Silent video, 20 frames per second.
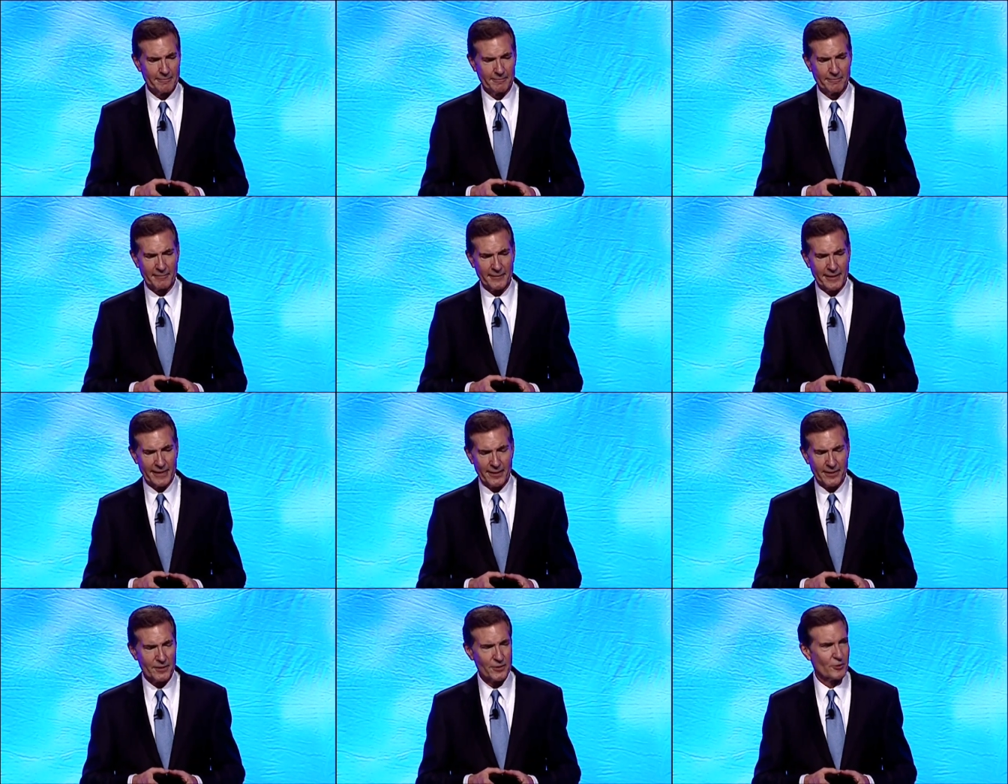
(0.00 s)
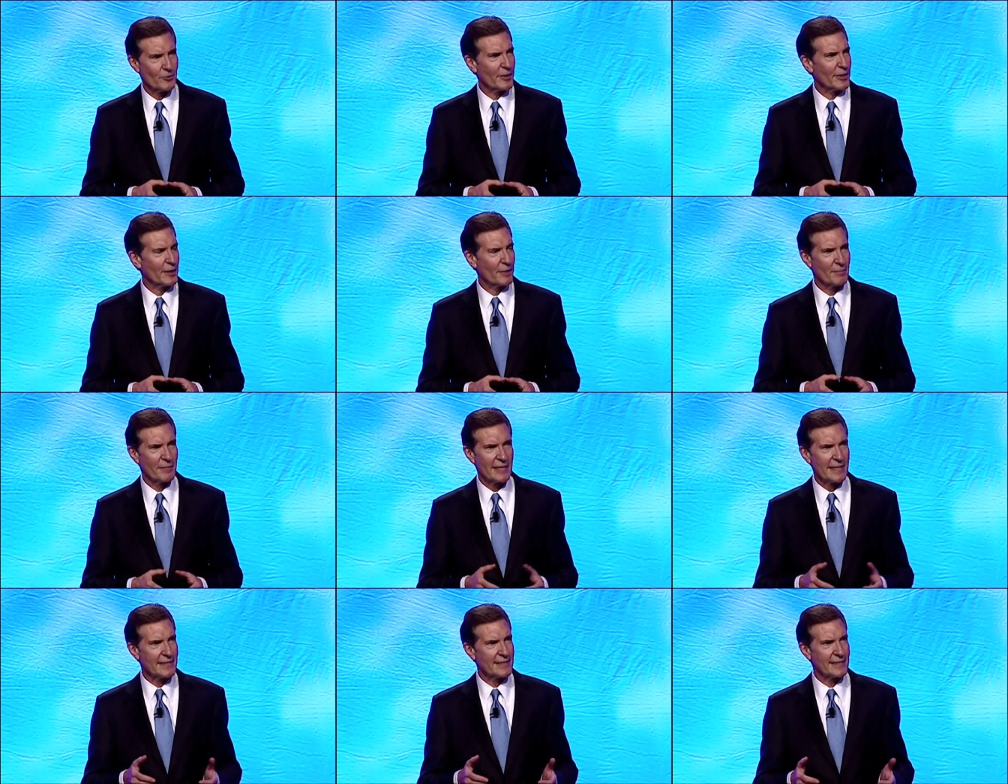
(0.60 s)
they are doing
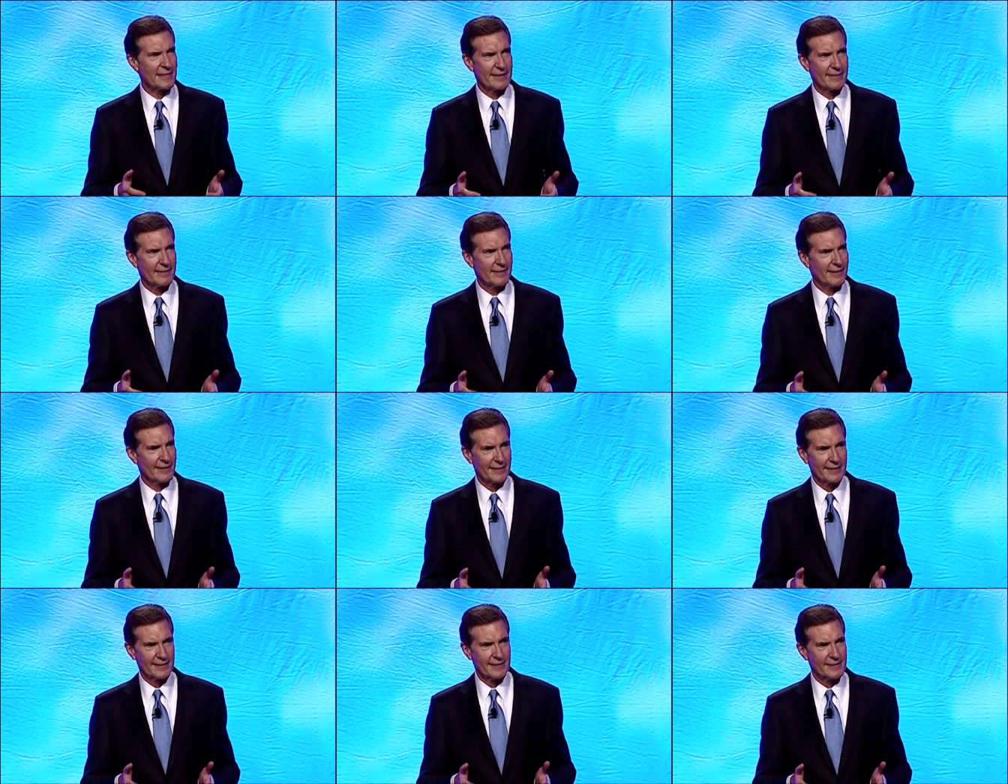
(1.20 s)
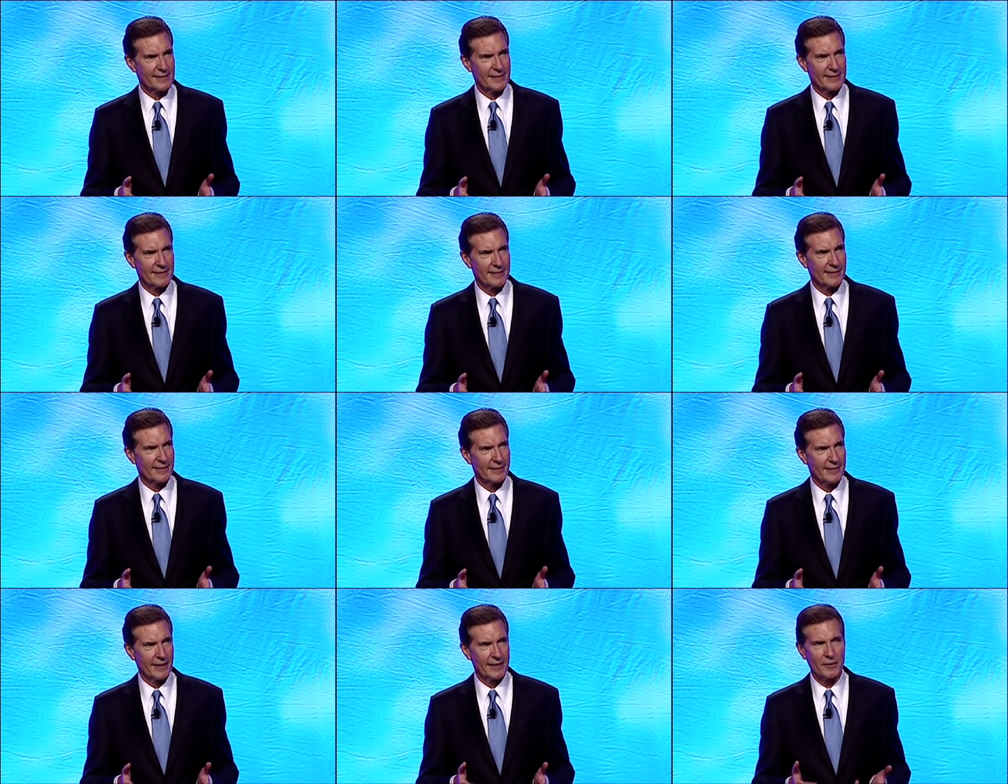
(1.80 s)
amazing things
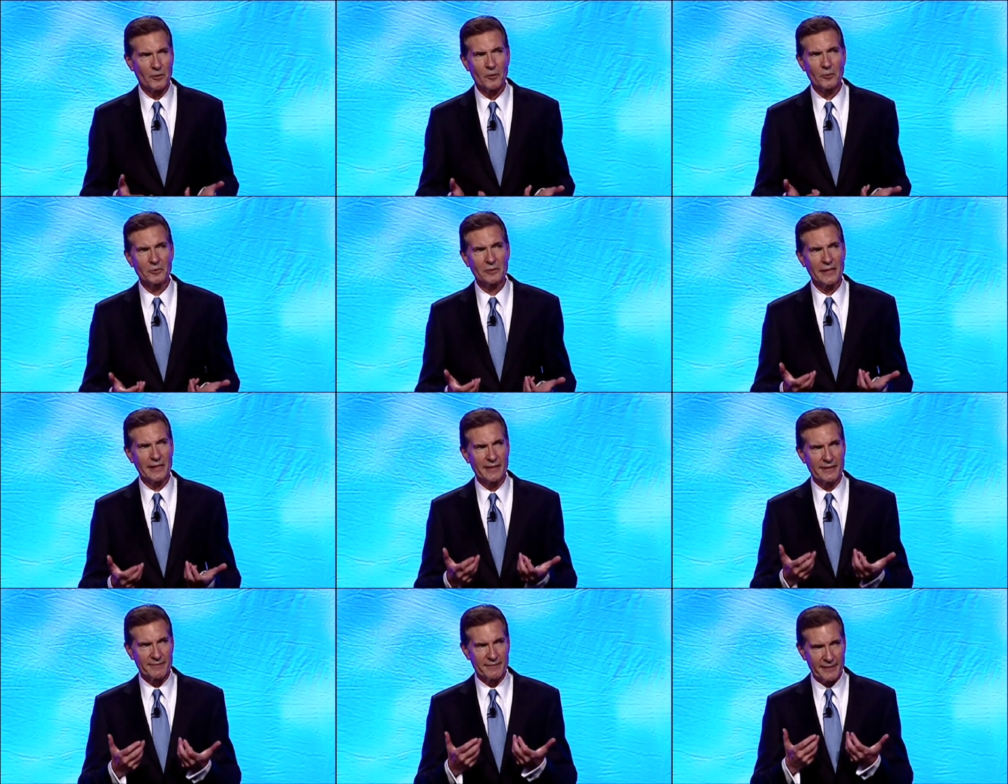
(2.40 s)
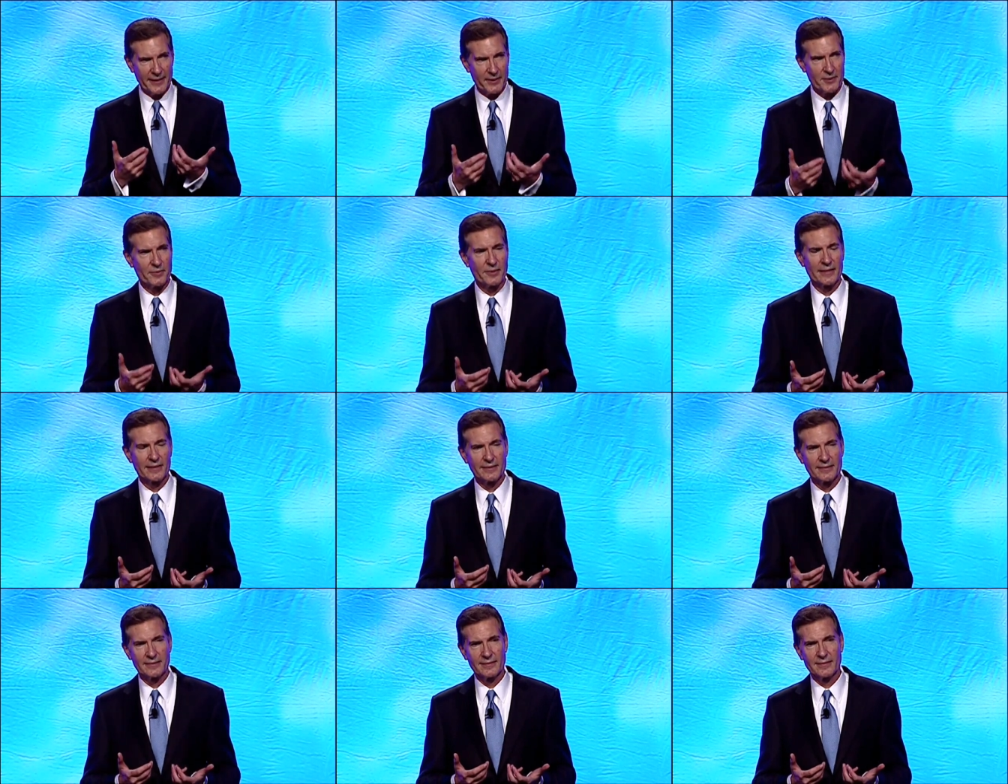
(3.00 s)
that only a
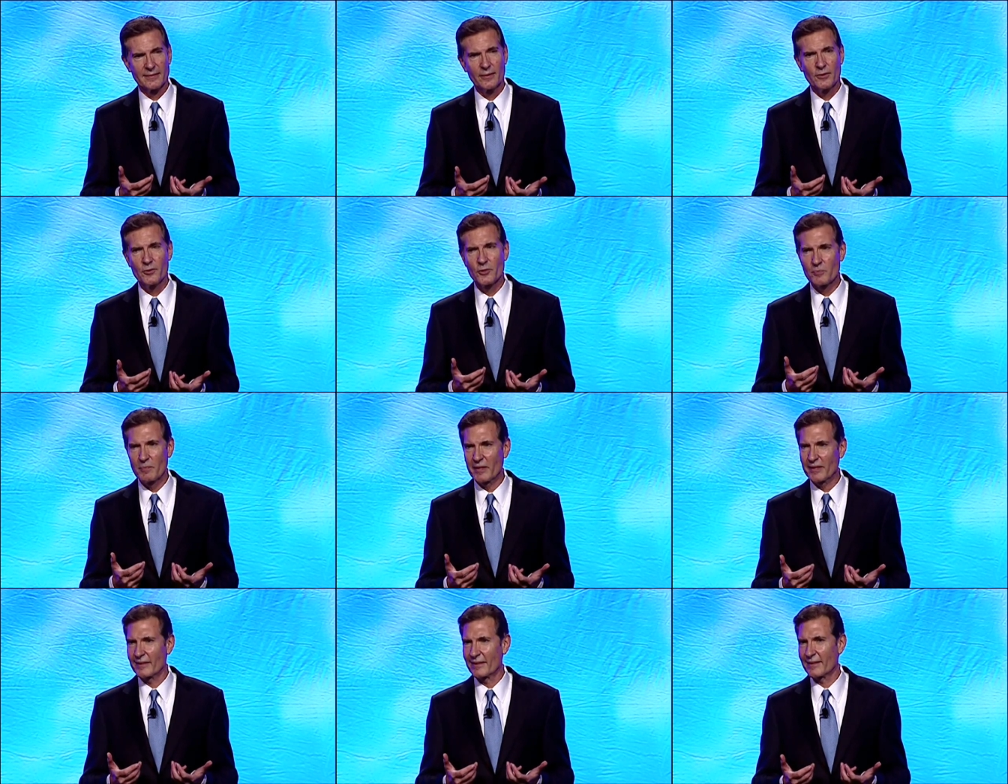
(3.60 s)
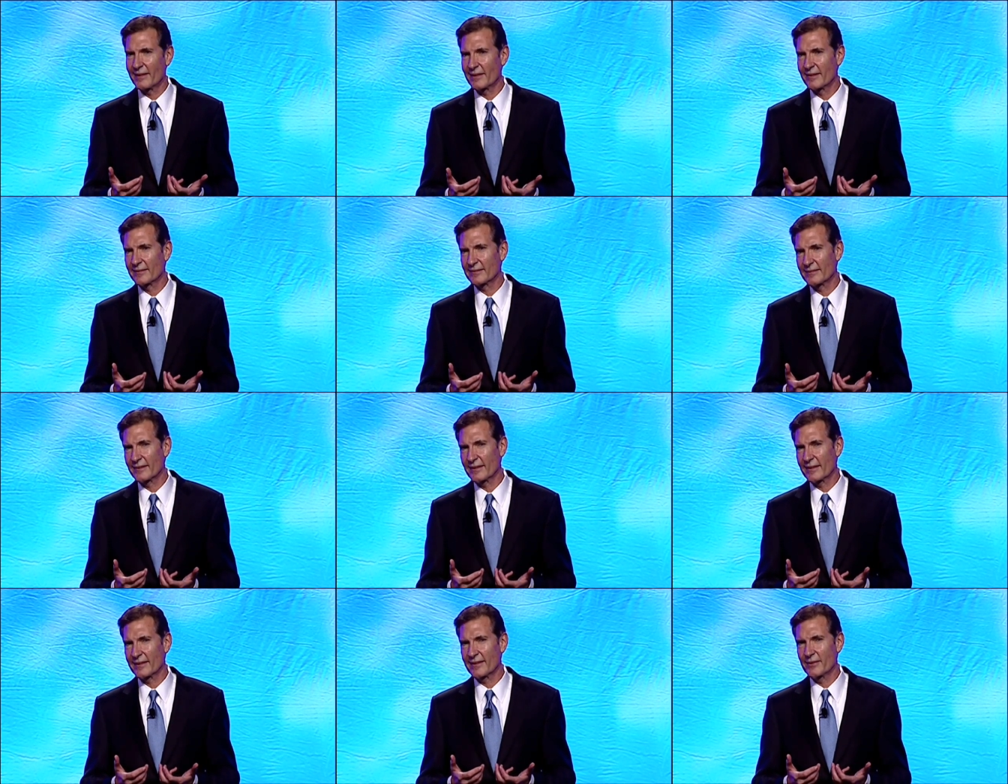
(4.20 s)
veteran who's been there
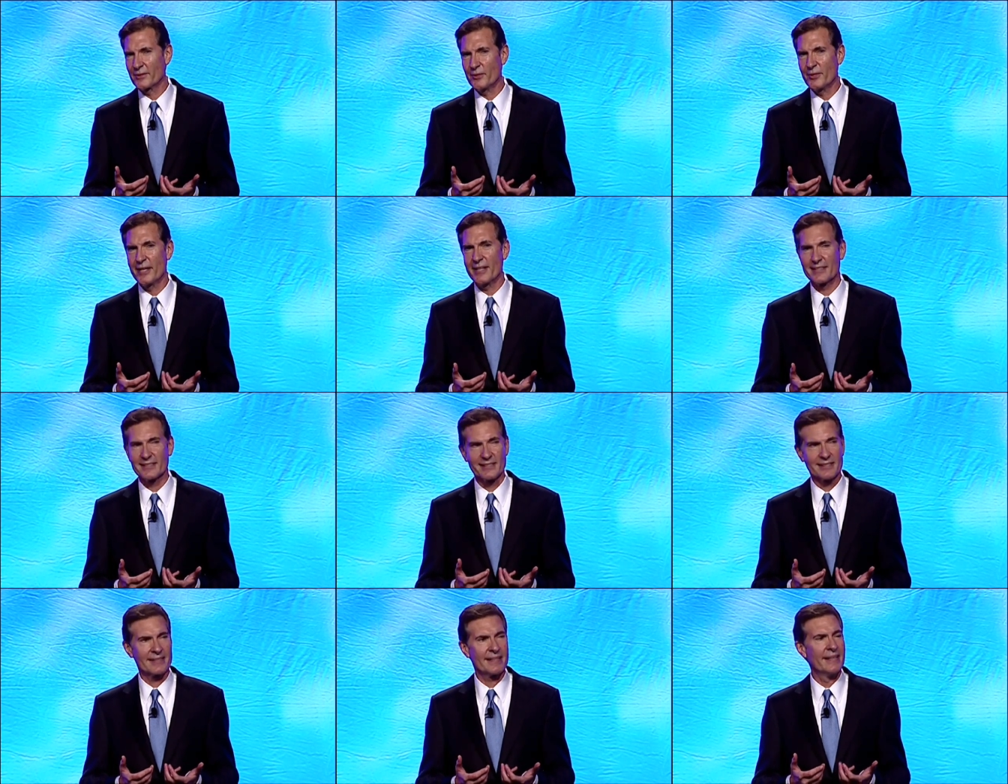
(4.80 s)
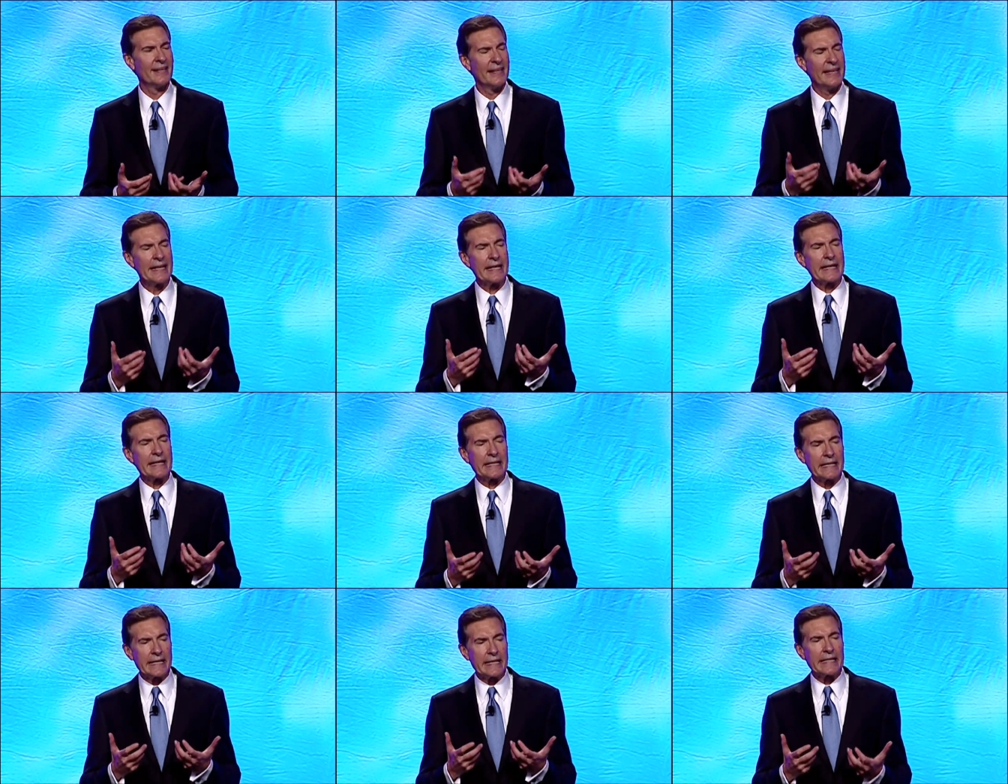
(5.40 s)
and who has
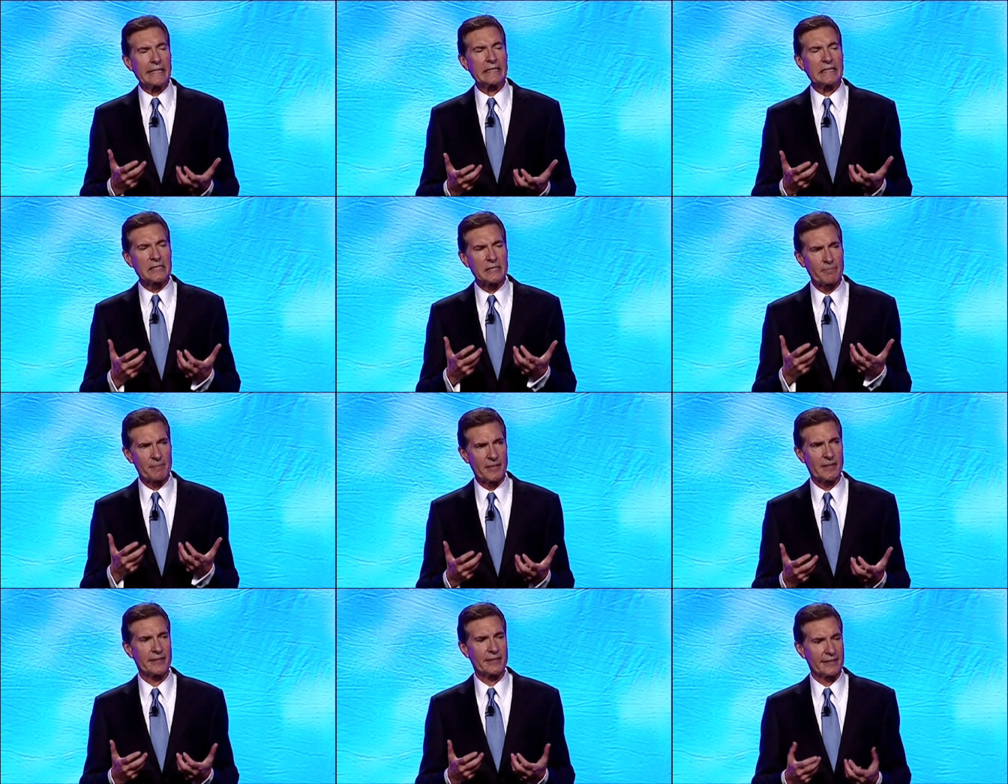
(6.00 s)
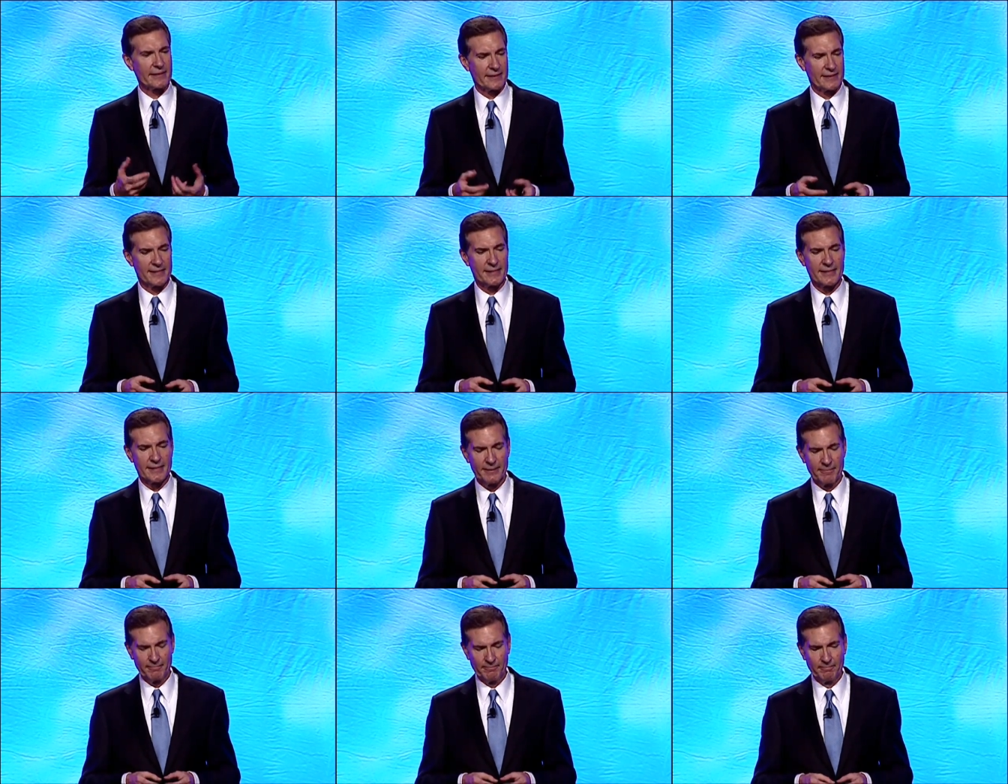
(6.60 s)

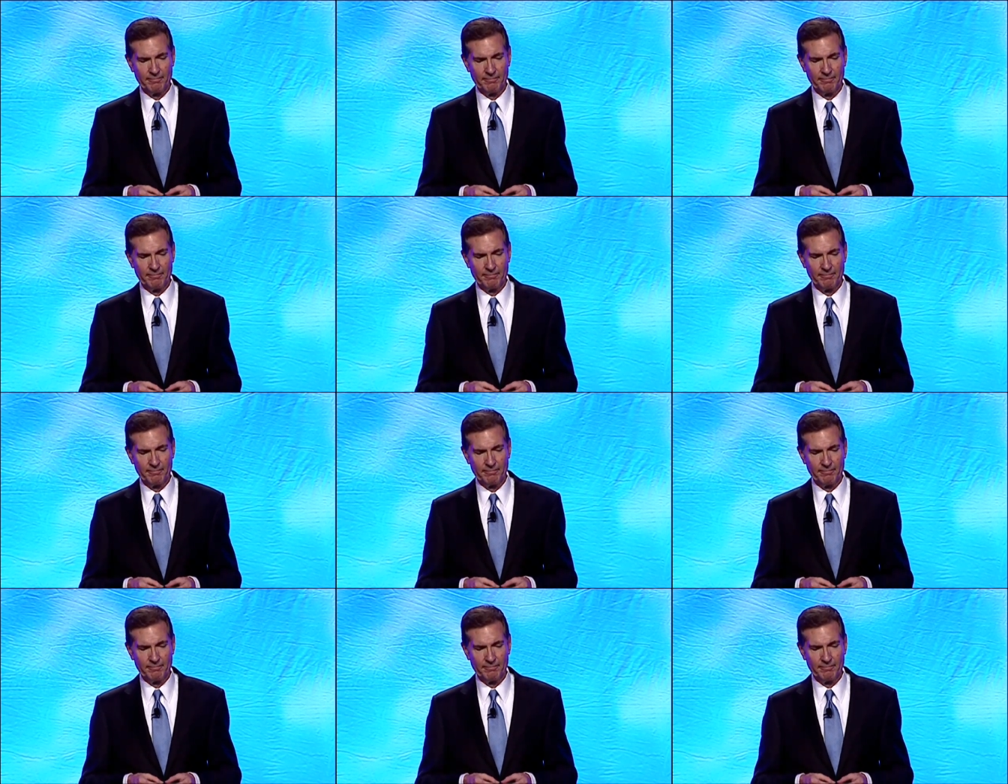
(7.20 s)
experienced